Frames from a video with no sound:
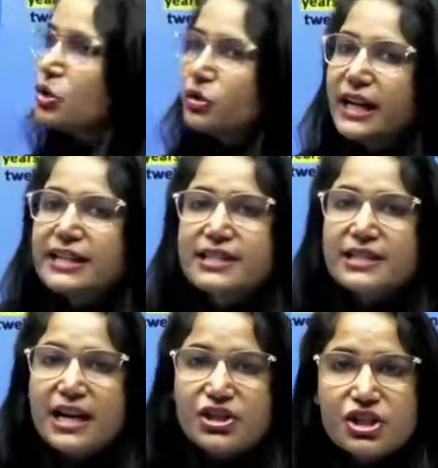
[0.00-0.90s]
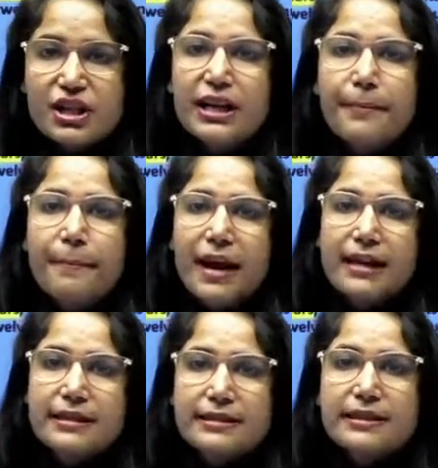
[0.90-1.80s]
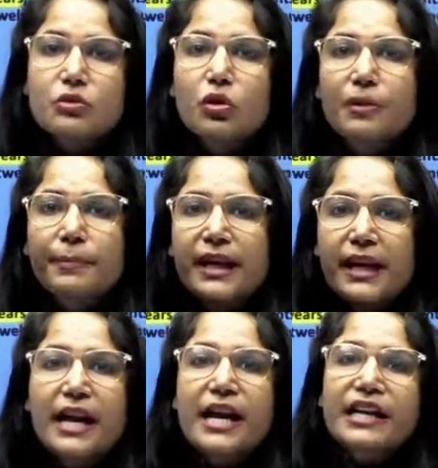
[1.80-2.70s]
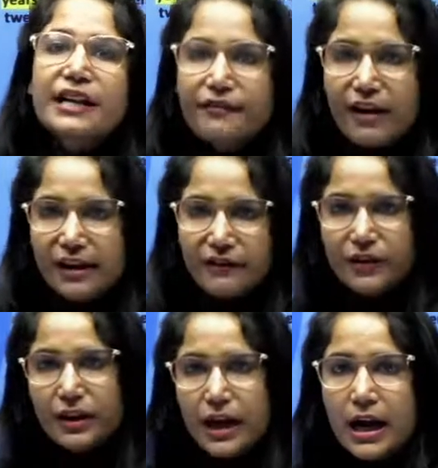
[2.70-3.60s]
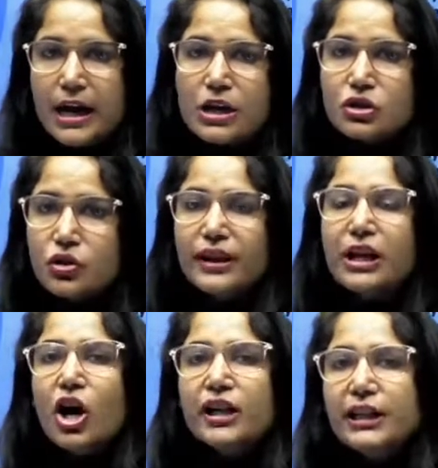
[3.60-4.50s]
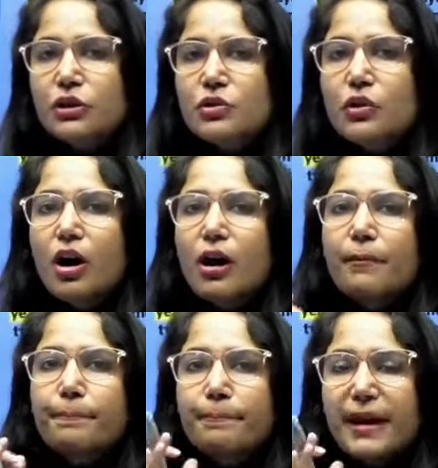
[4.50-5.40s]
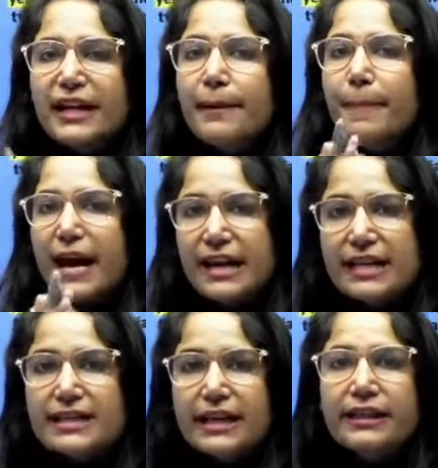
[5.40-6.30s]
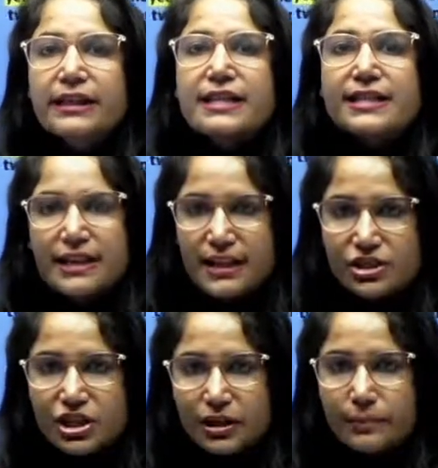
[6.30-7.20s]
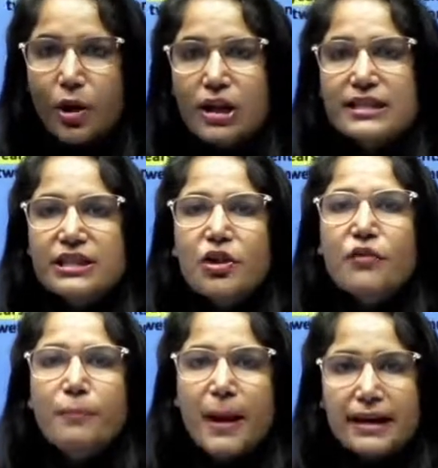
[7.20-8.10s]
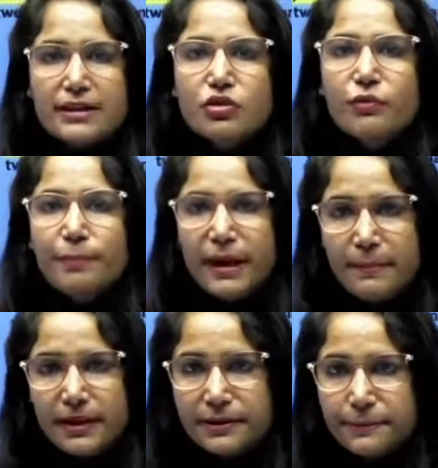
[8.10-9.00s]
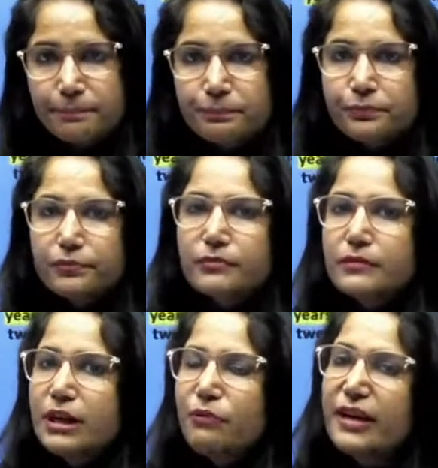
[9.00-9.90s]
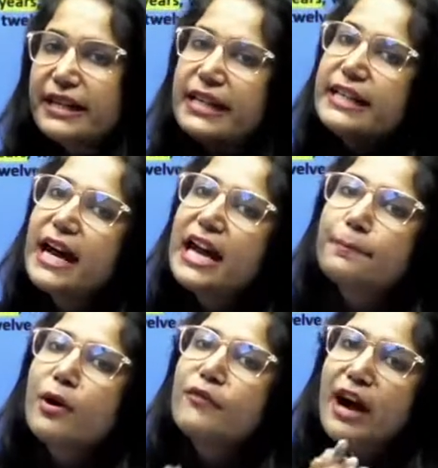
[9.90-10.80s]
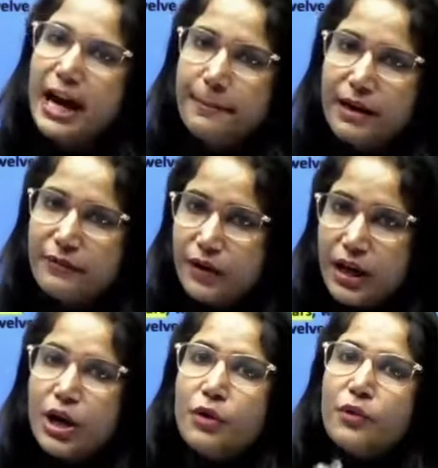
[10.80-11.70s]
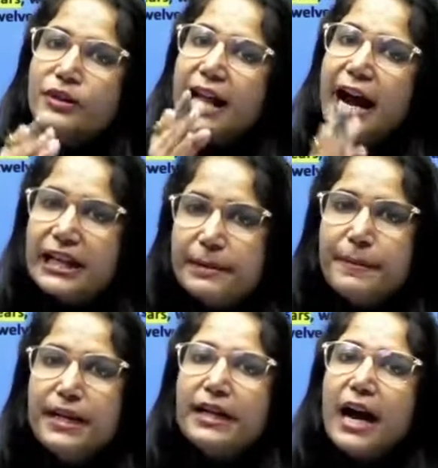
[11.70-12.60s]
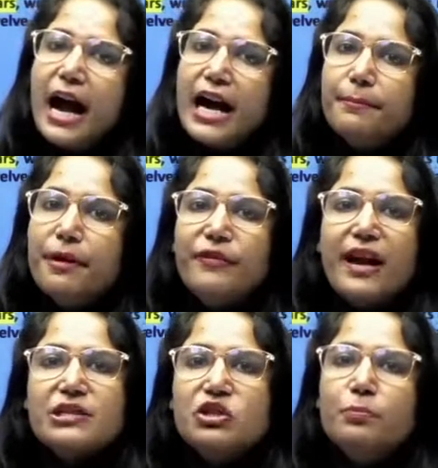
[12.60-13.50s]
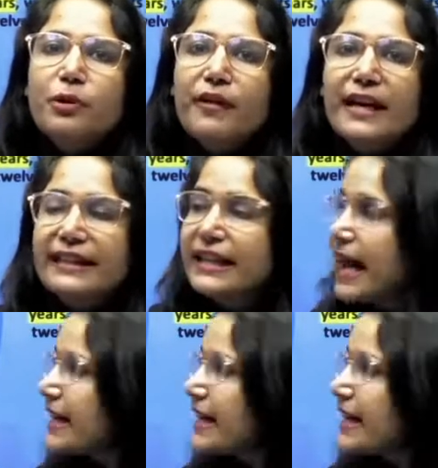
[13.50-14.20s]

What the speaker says: so that structural imbalances could be revived. So in order to make a balance in the structure, policy of balance of payment, we need help of IMF. For that being, IMF has to provide the